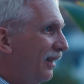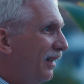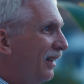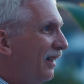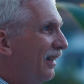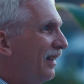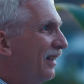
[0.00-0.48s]

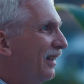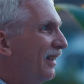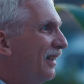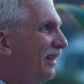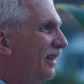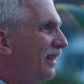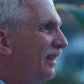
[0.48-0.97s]

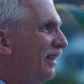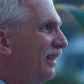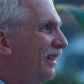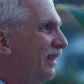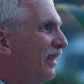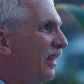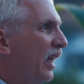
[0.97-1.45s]

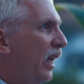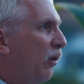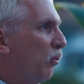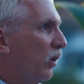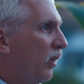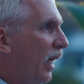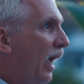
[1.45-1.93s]

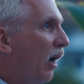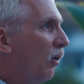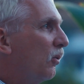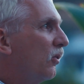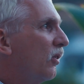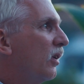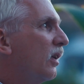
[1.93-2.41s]
and
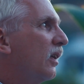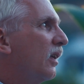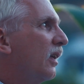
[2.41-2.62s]
without